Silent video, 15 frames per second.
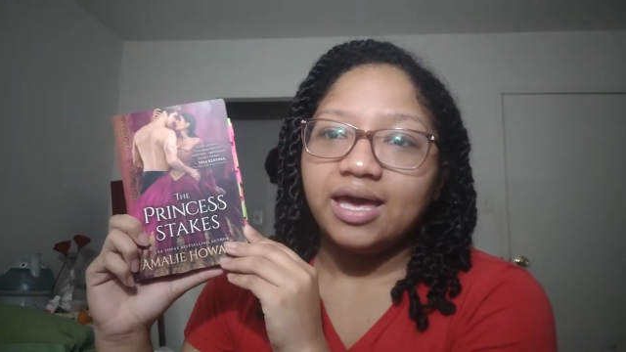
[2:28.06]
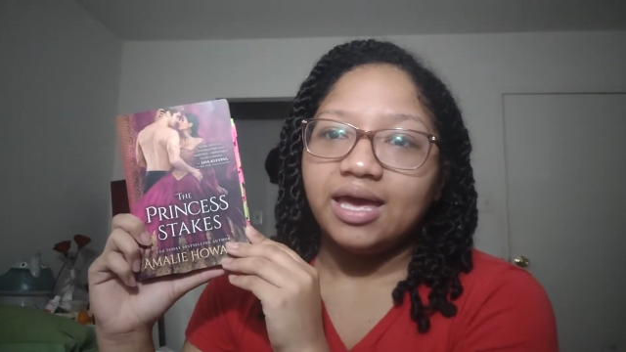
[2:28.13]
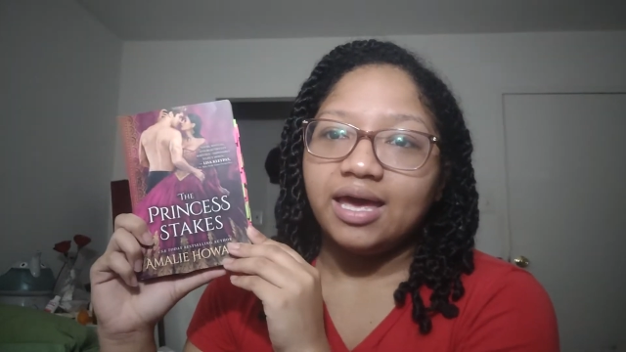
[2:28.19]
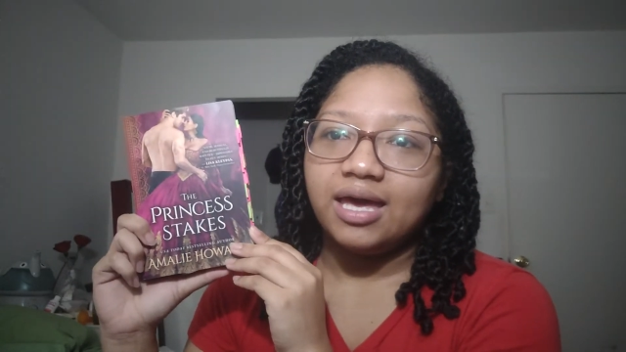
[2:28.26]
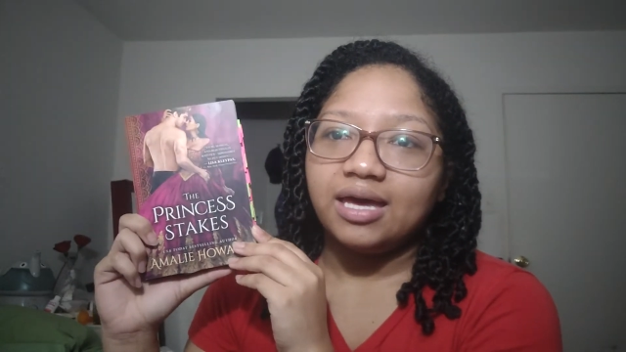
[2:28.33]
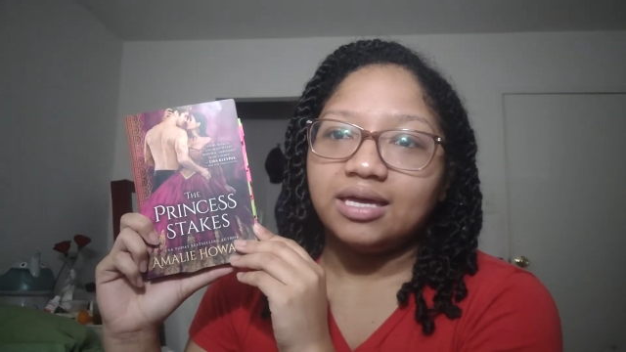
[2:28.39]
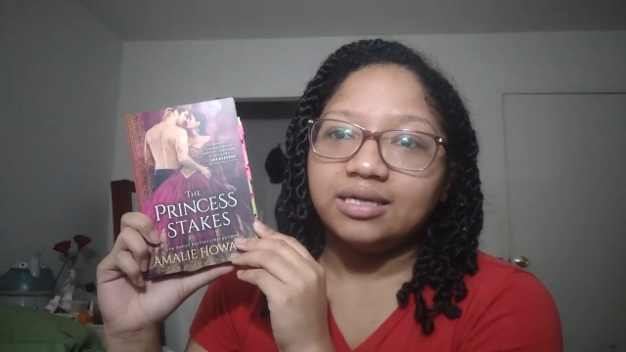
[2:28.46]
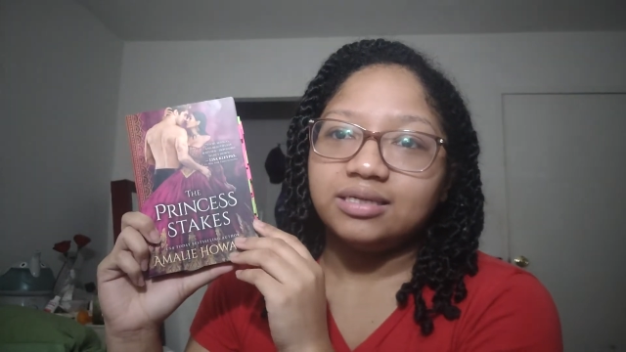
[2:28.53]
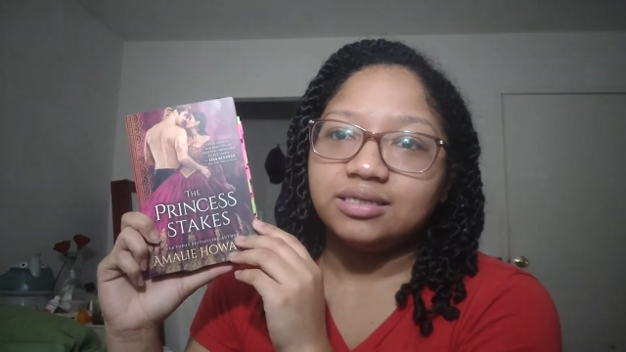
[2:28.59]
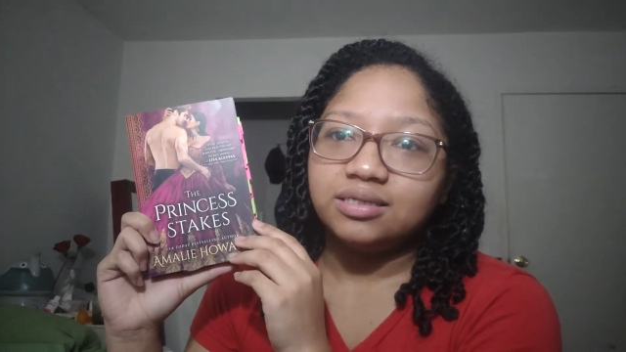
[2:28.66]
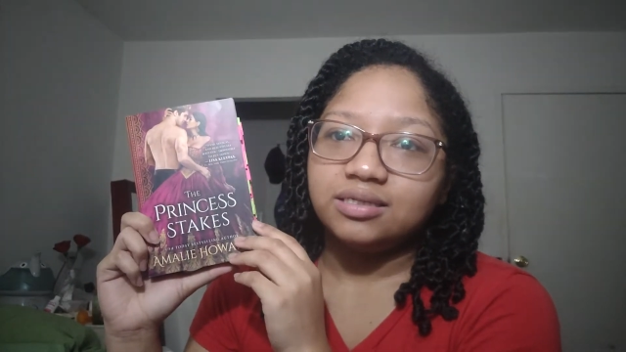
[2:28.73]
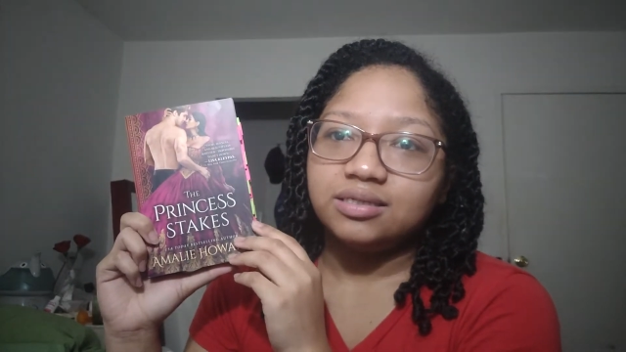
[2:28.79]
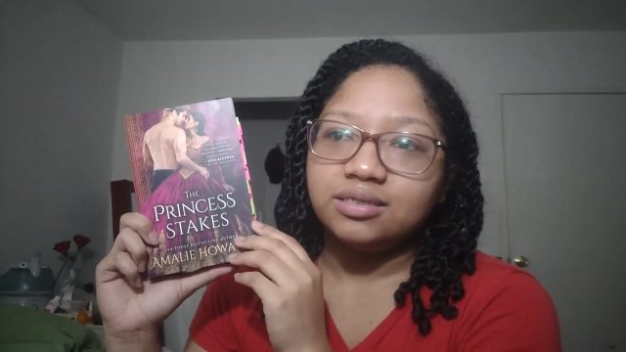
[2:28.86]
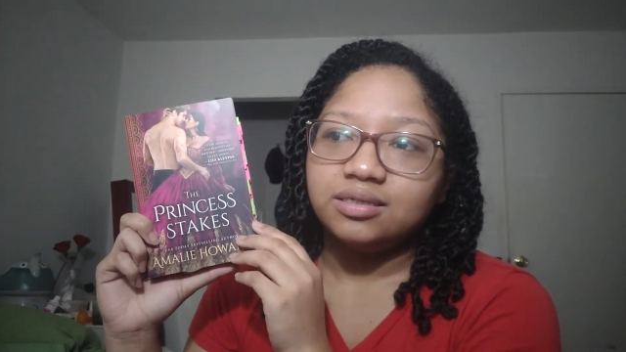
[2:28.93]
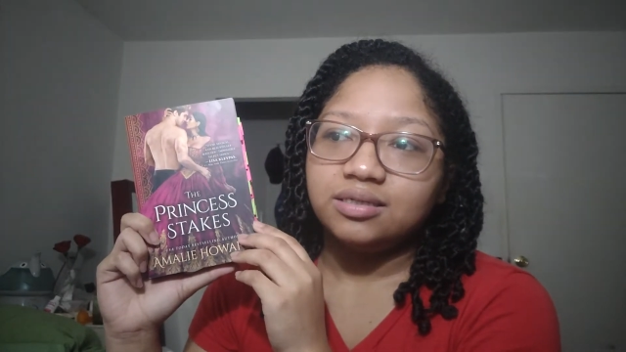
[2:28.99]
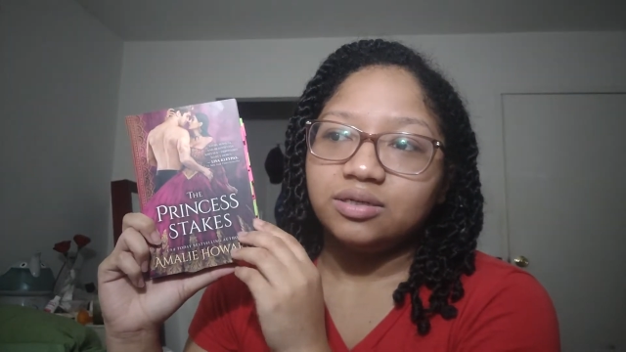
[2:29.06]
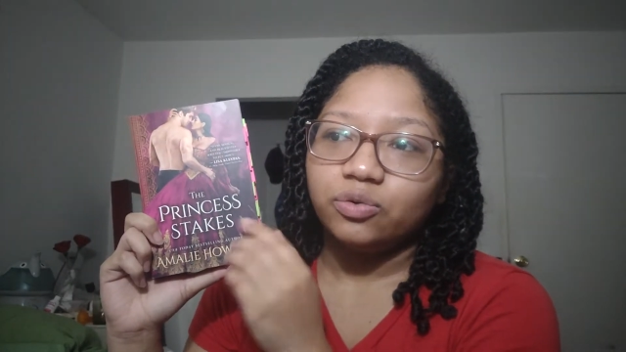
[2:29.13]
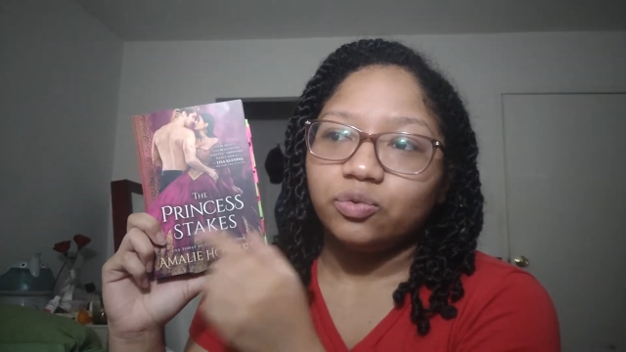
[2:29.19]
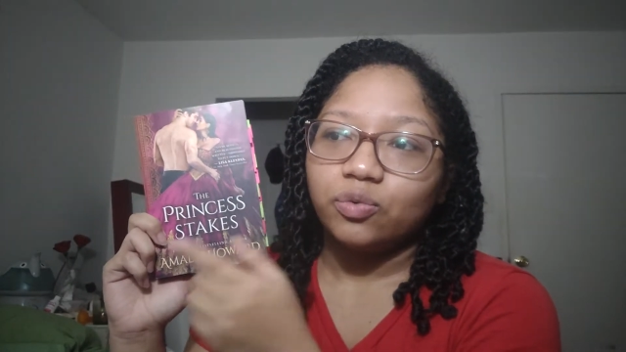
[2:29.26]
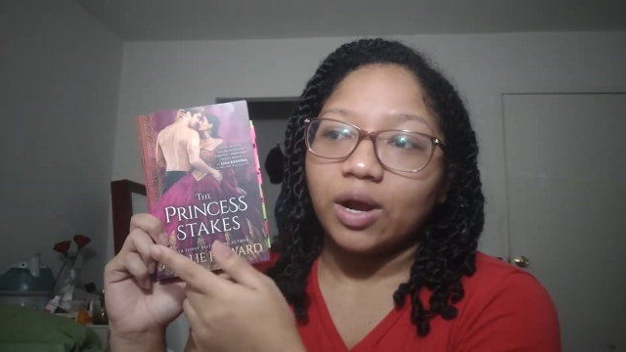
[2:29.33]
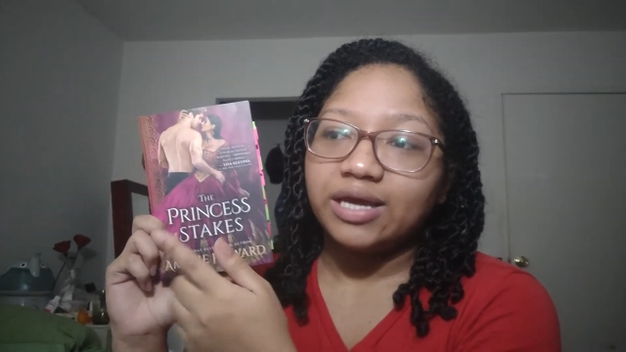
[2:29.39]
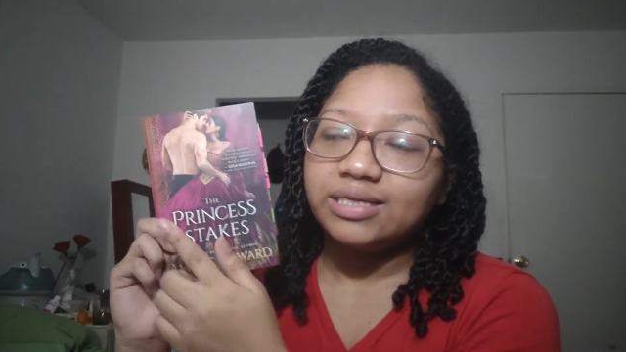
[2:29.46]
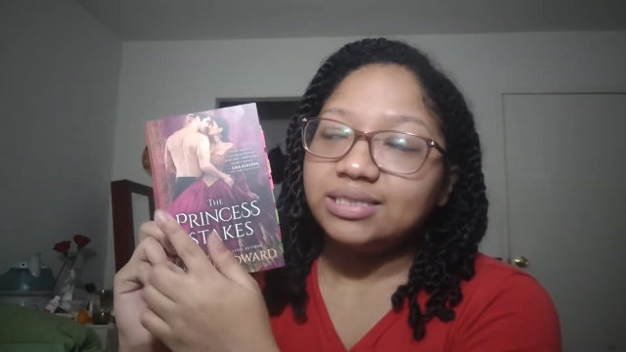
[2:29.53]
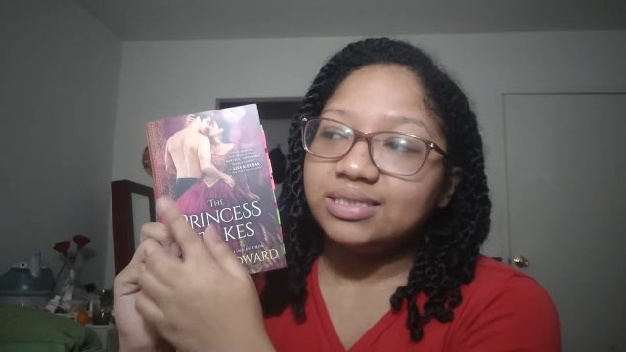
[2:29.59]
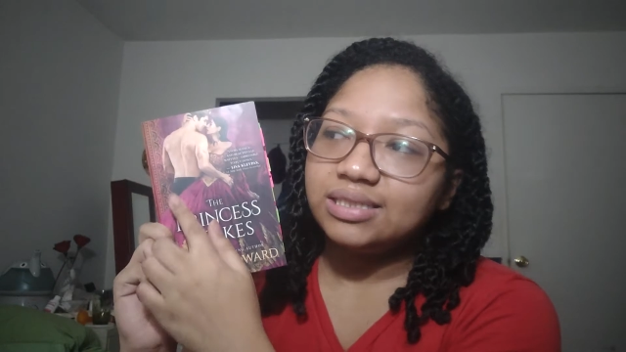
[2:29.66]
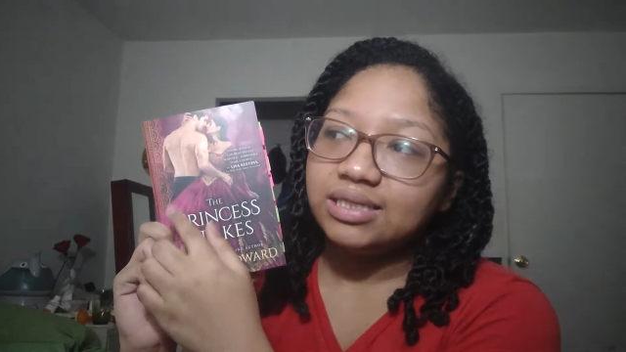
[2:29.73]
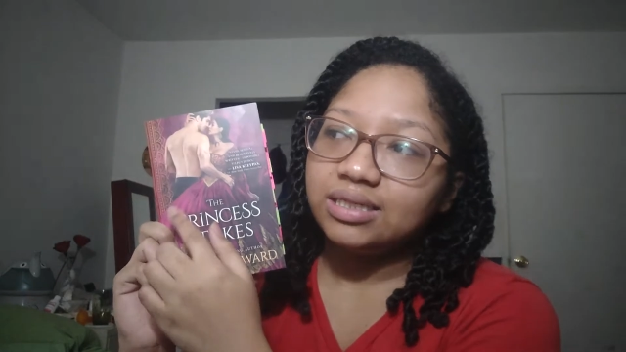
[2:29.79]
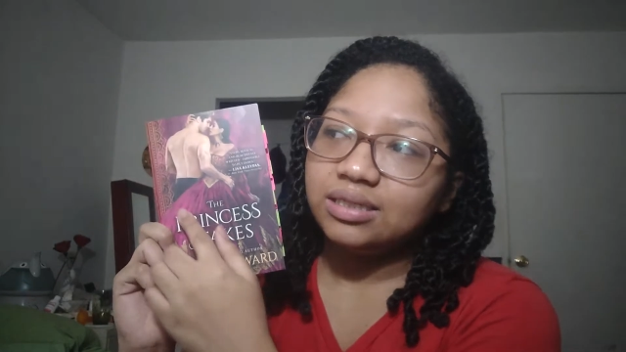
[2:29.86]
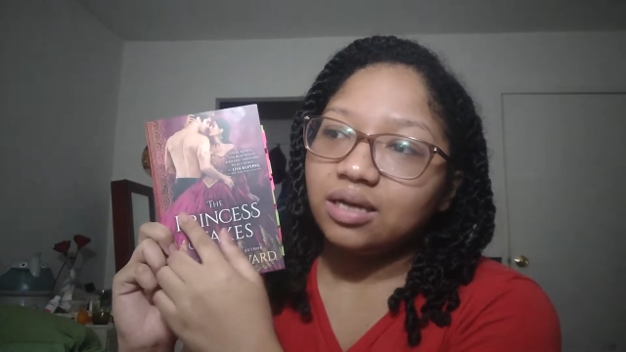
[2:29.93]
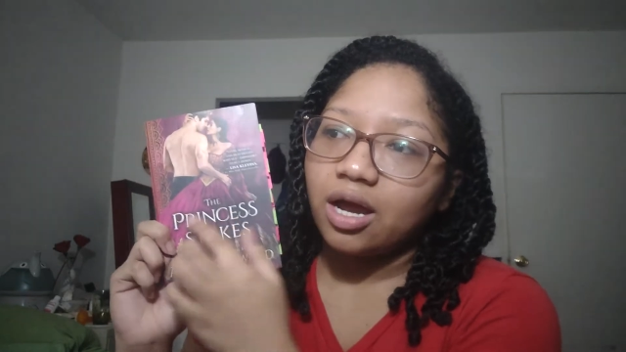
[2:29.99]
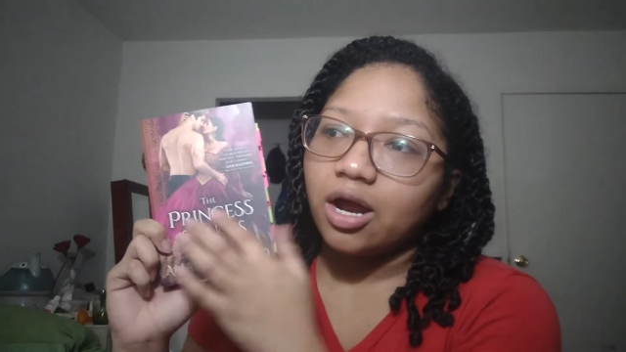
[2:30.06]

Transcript: And Ryston,